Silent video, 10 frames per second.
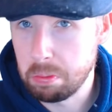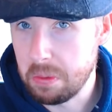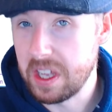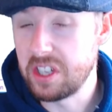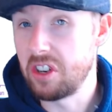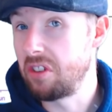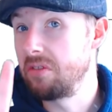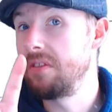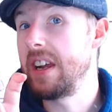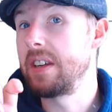this
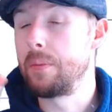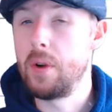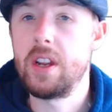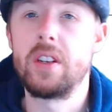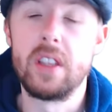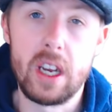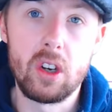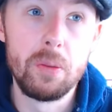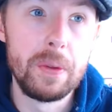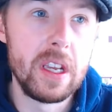Great Depression that
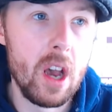could be